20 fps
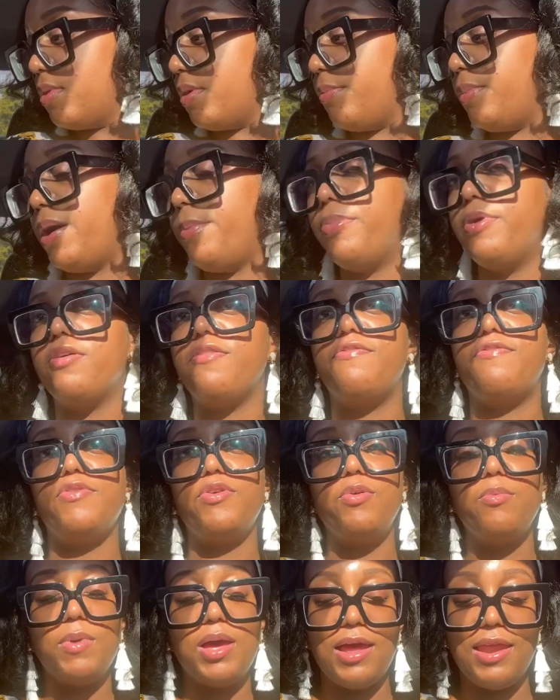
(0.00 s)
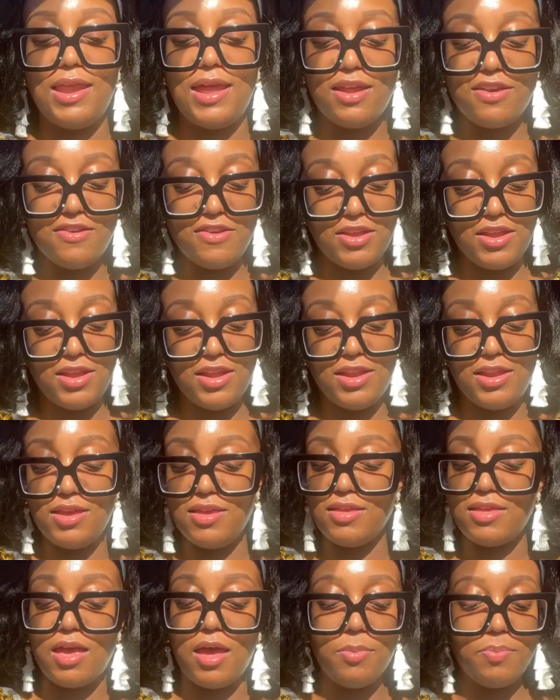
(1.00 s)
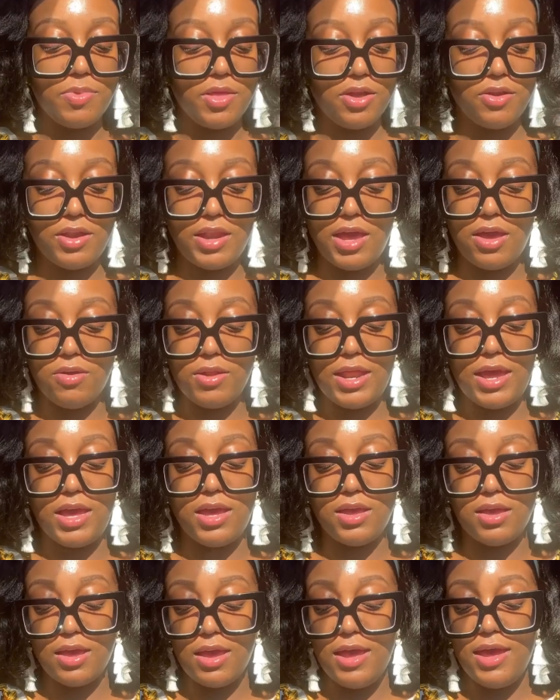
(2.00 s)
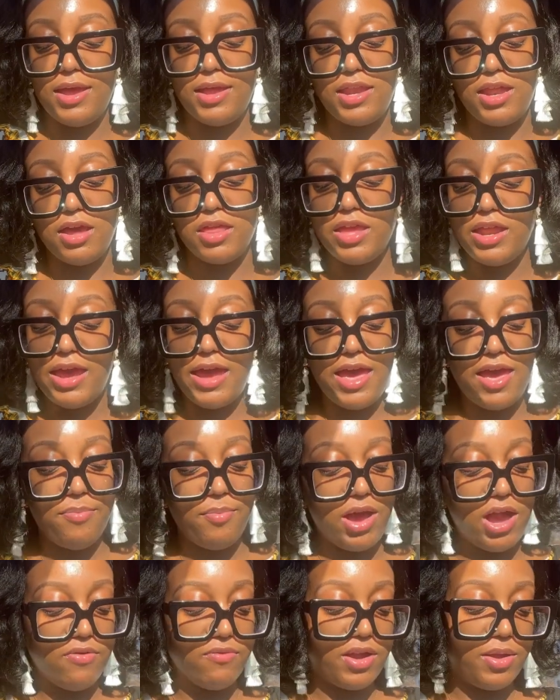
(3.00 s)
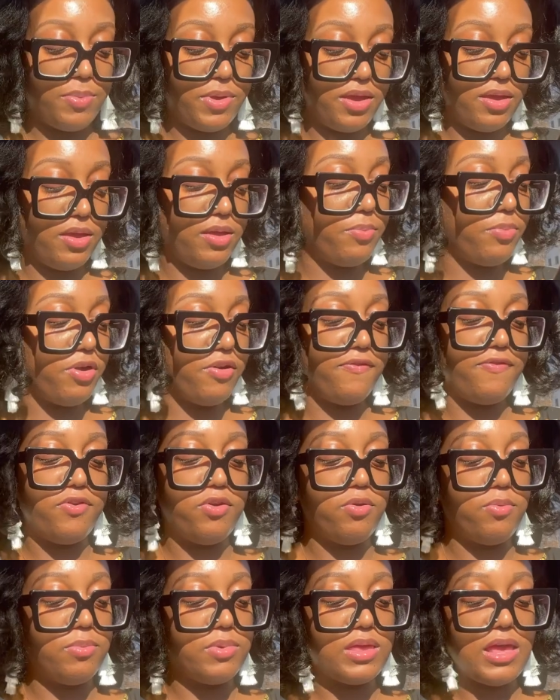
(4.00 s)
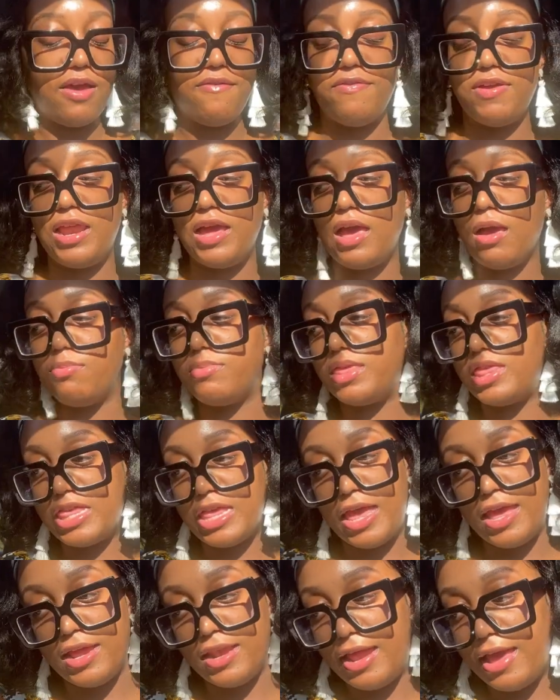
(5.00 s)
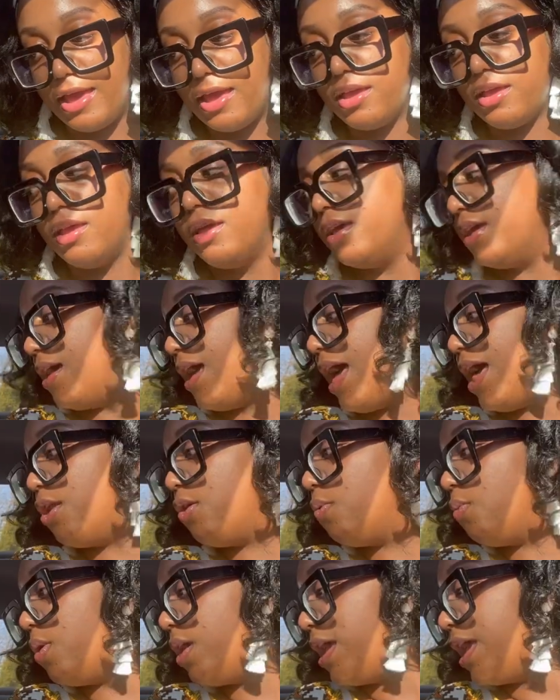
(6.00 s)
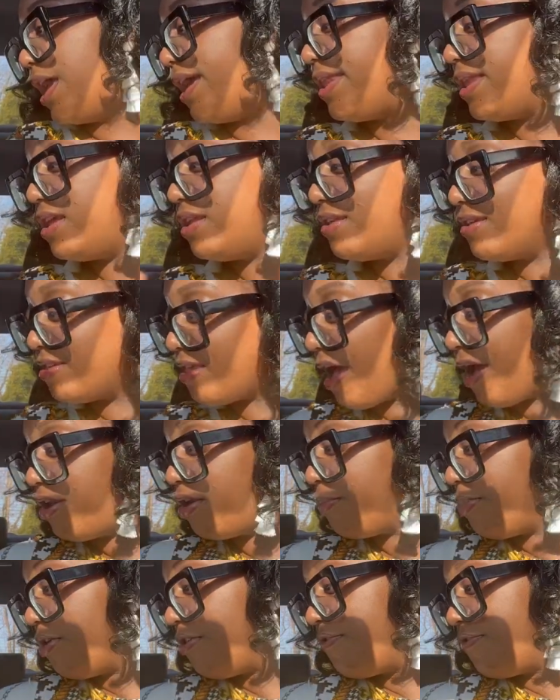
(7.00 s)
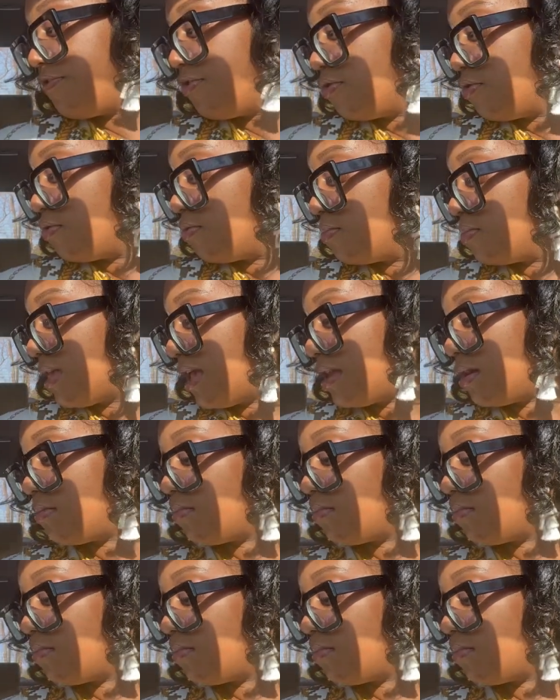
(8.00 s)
My perfume collection is up there now. Like, now that I have my Arabian perfumes, I feel like I'm set. Like, I don't want any designer perfumes at the